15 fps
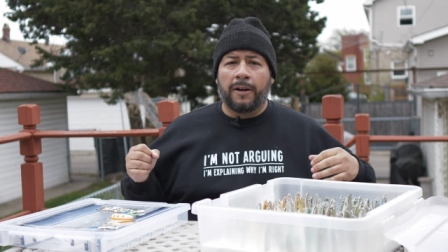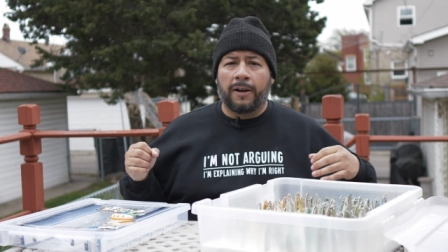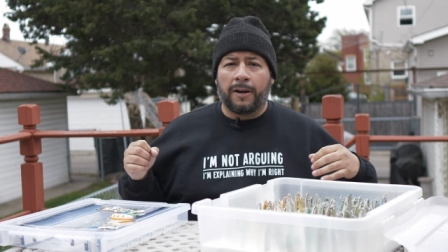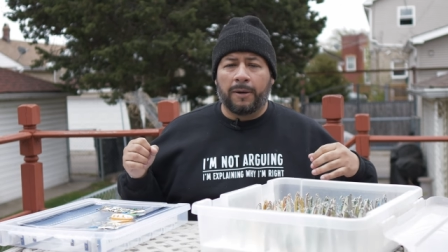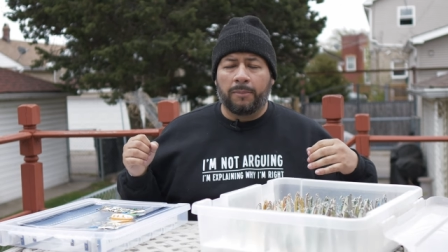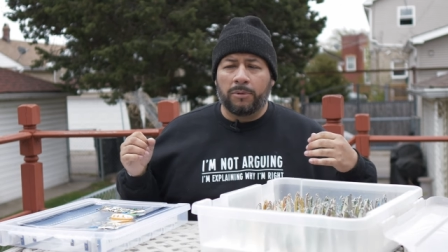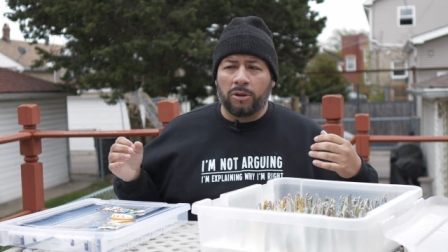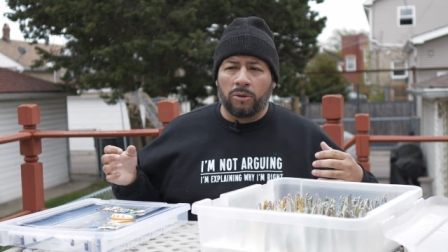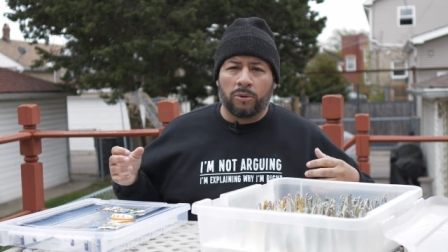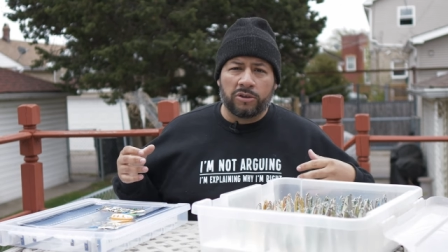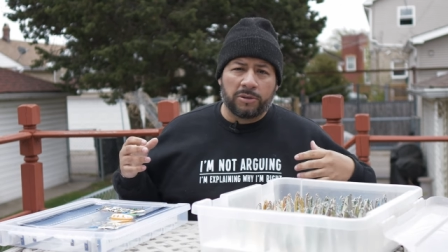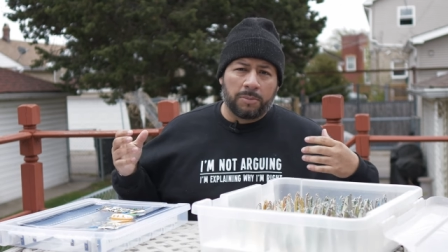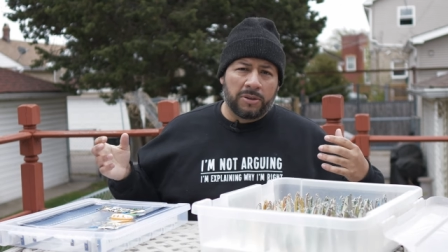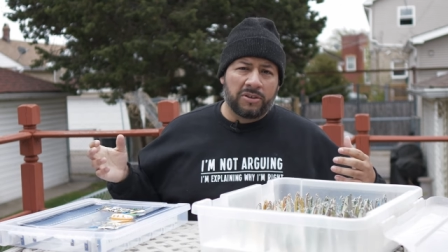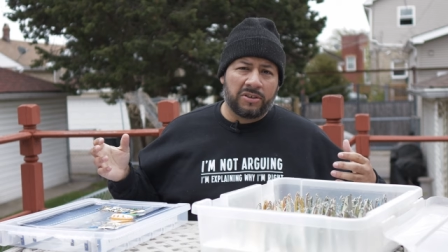um, lures
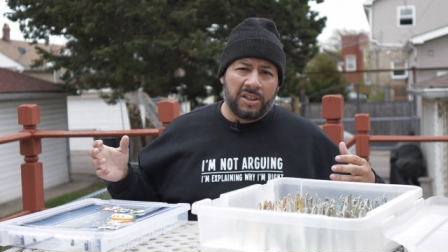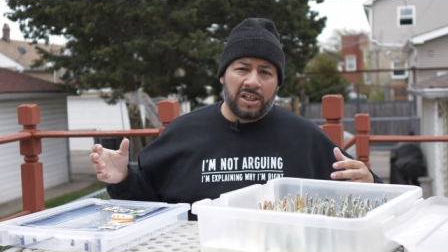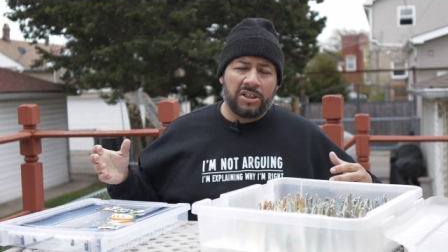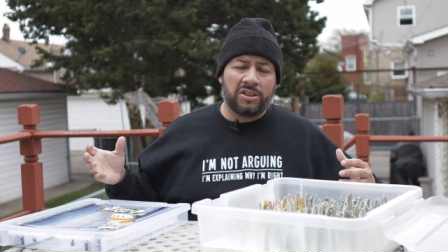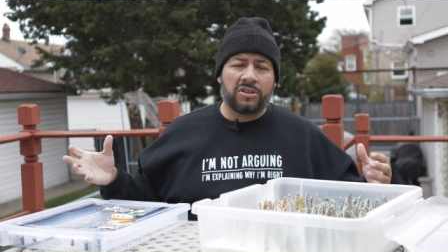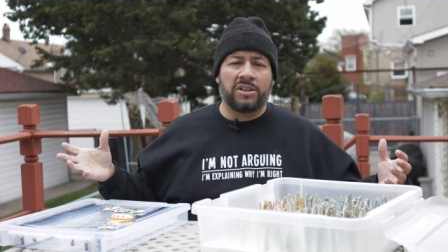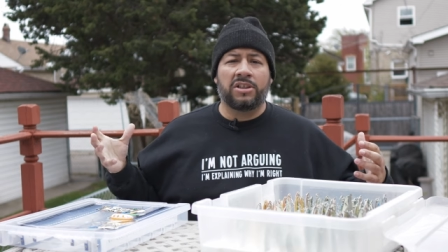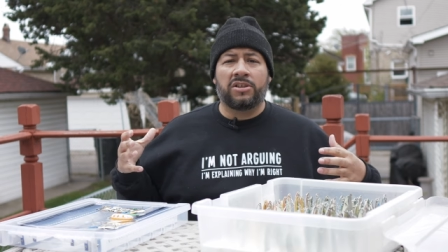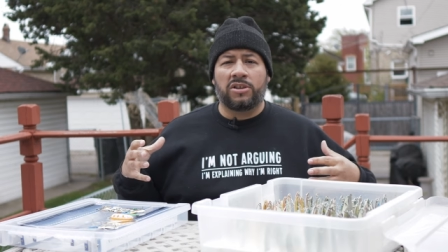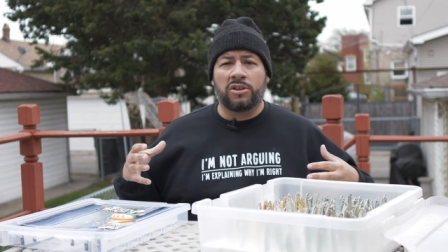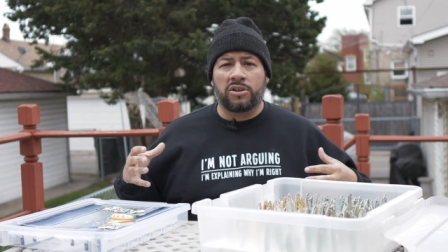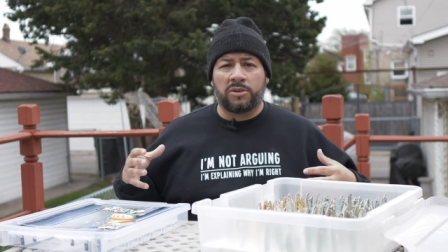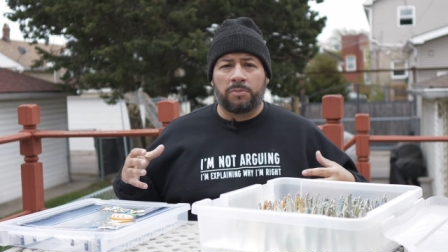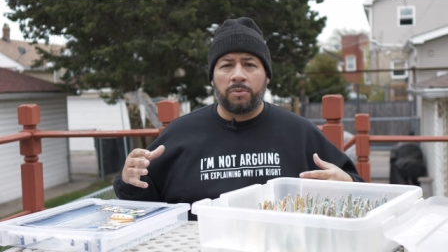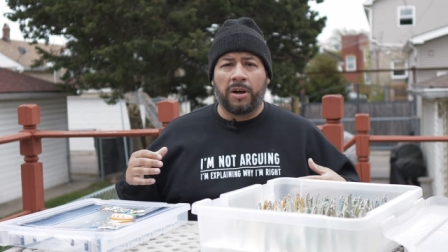and presentations into your
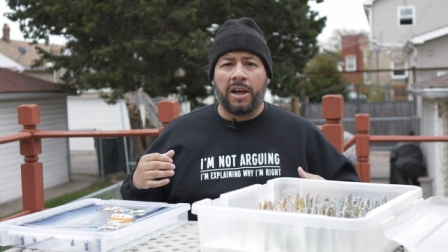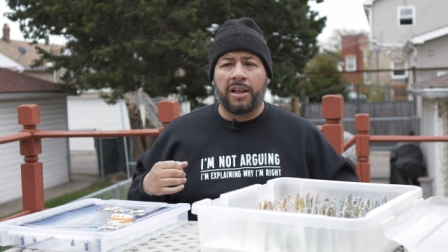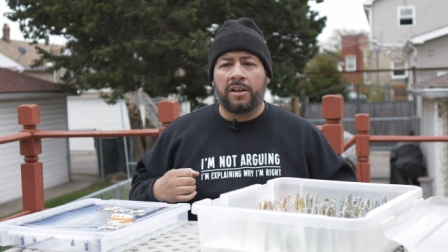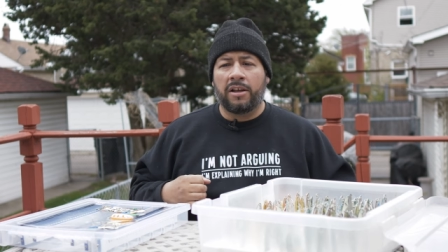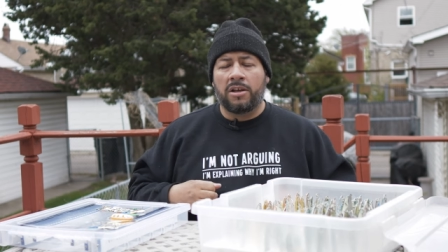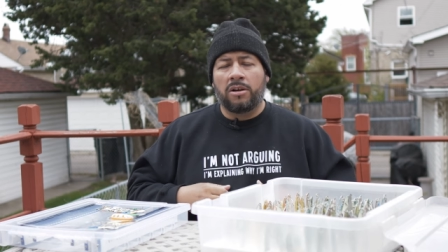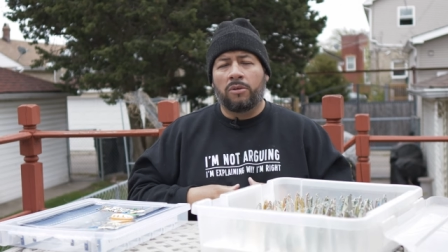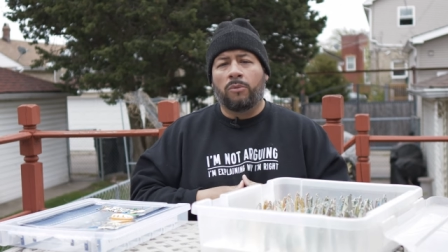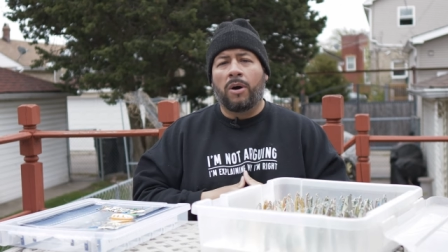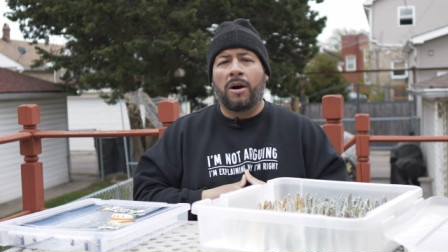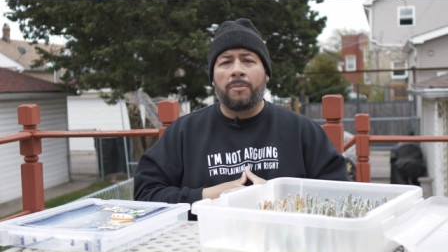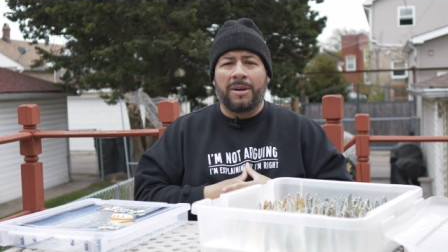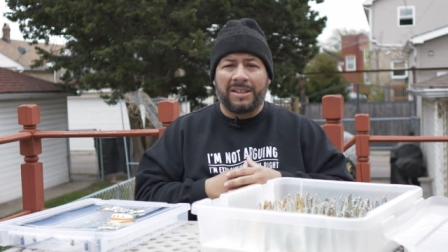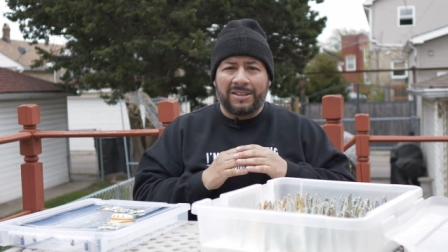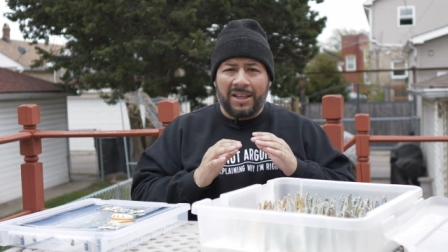spread while
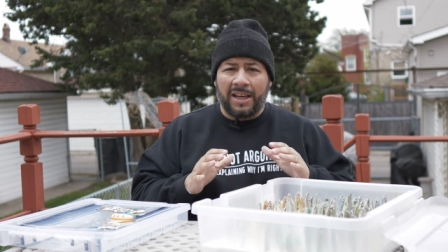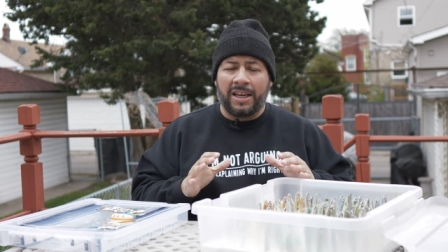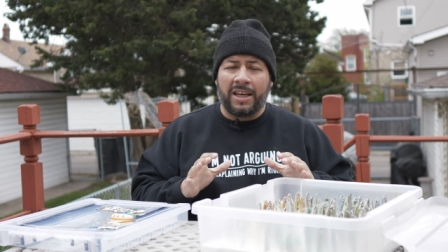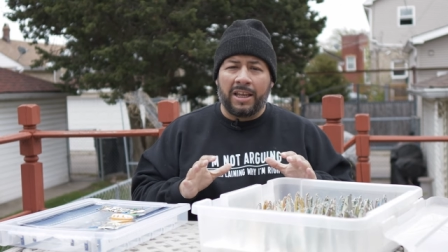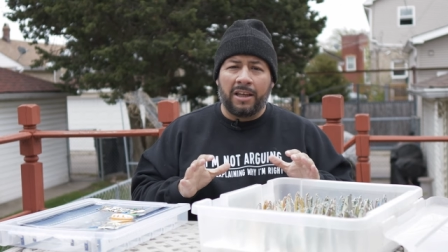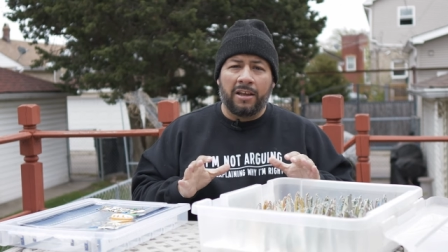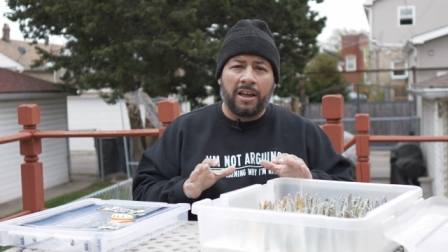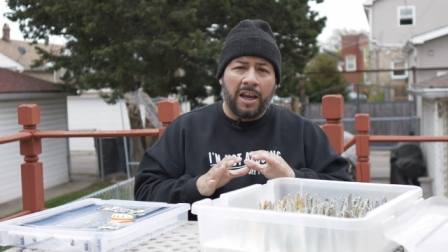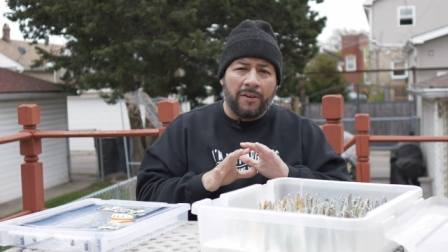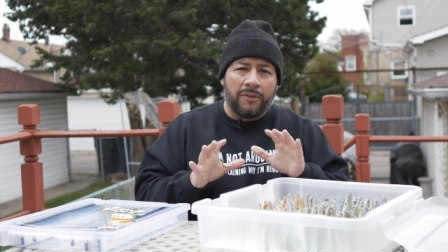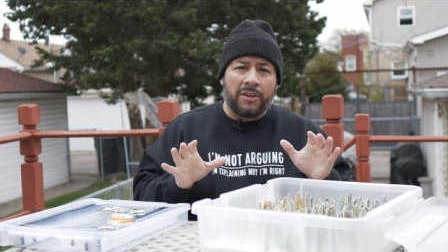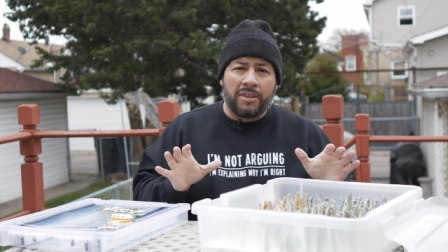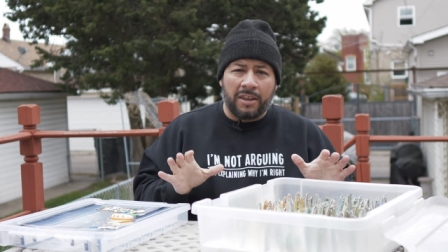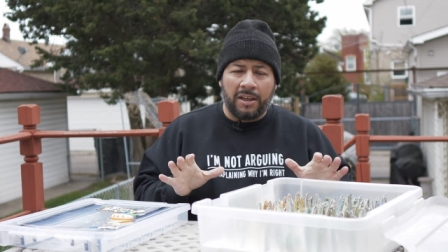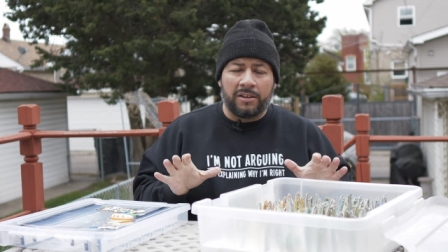maintaining
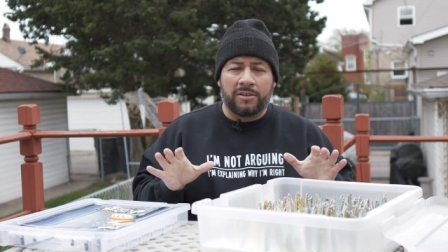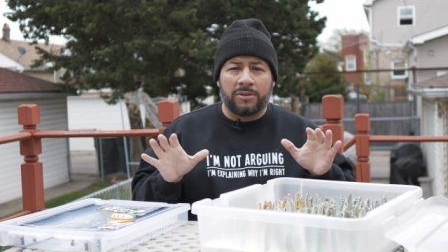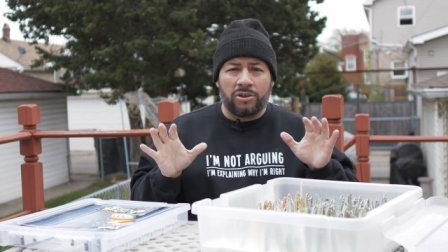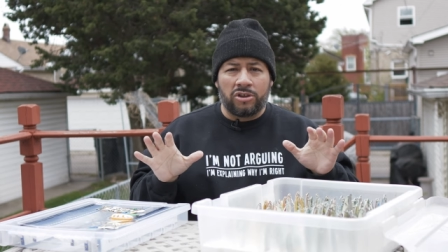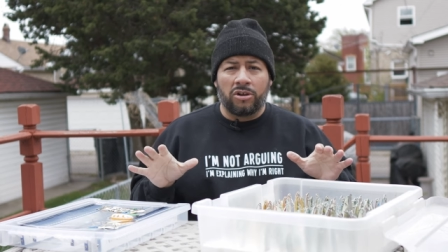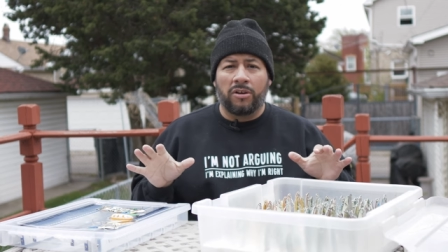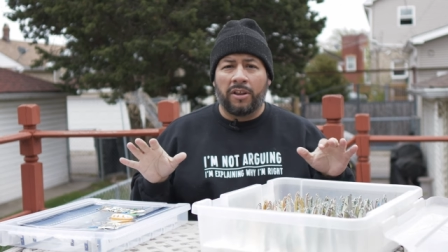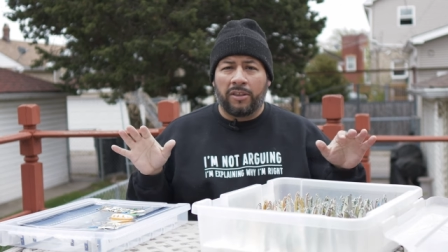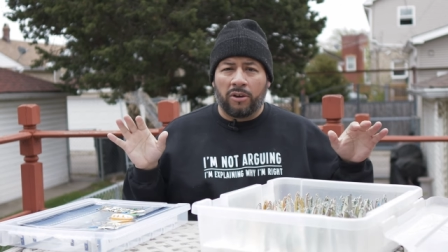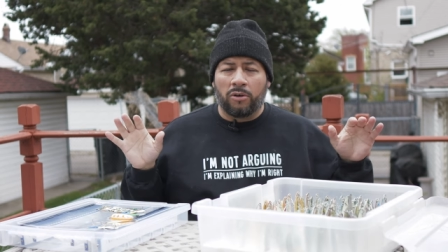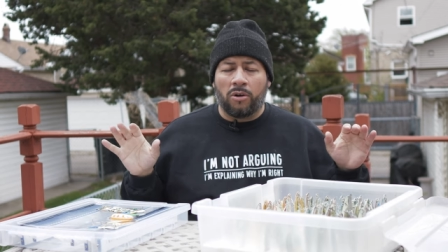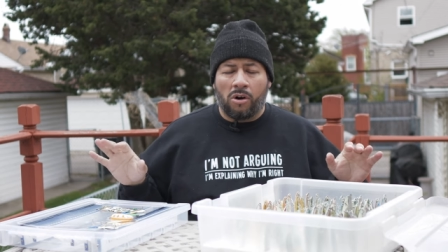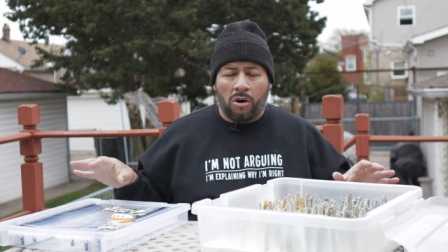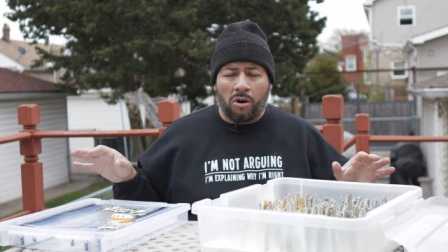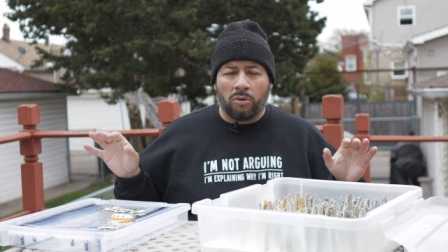everything to ensure that they're
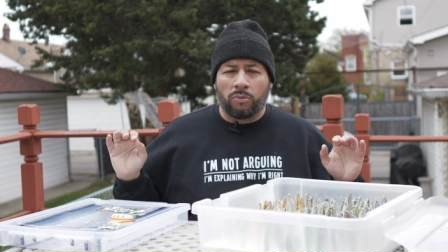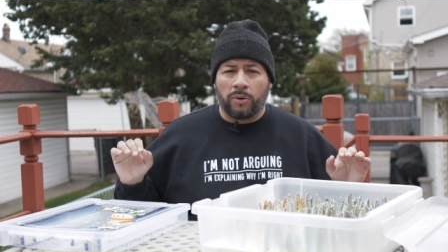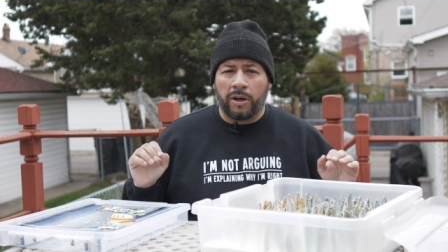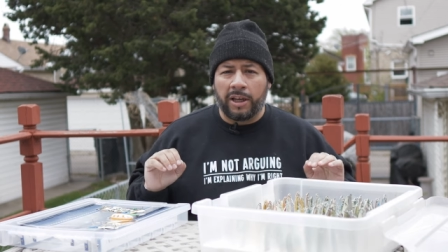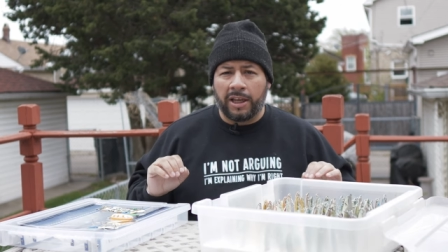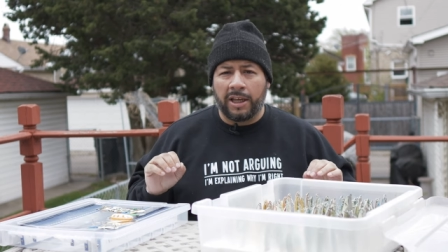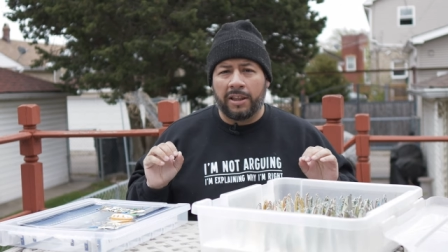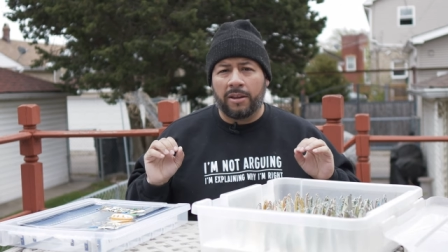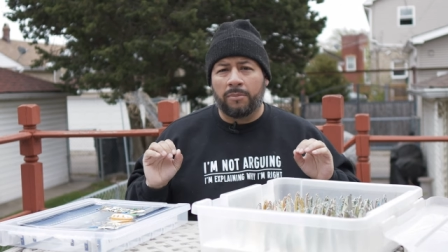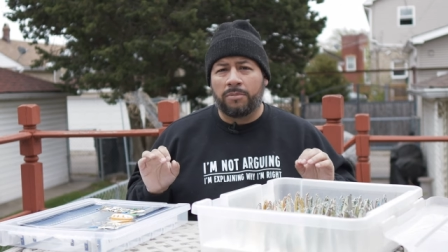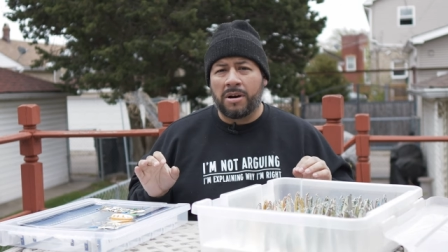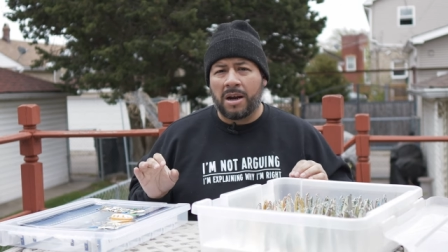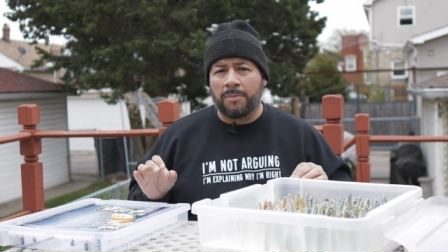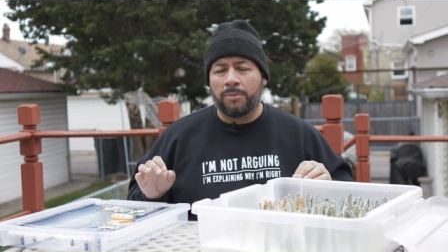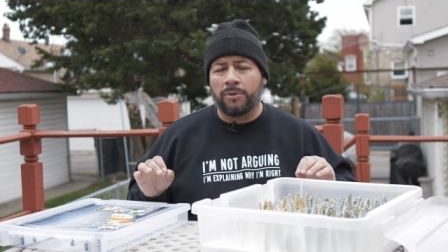all running in the
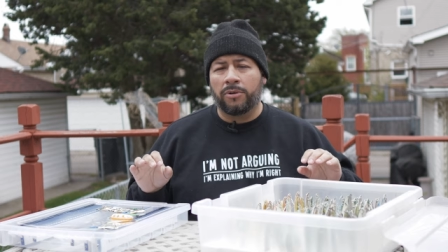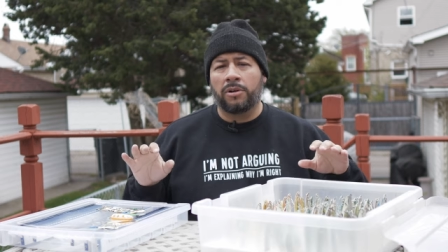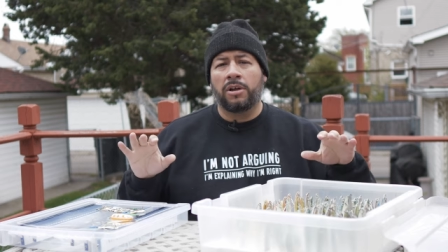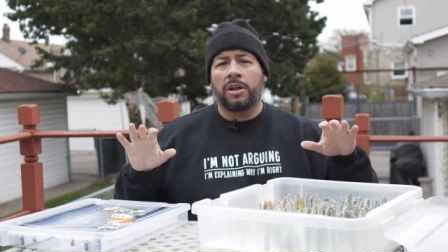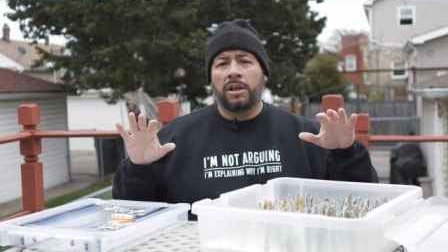proper,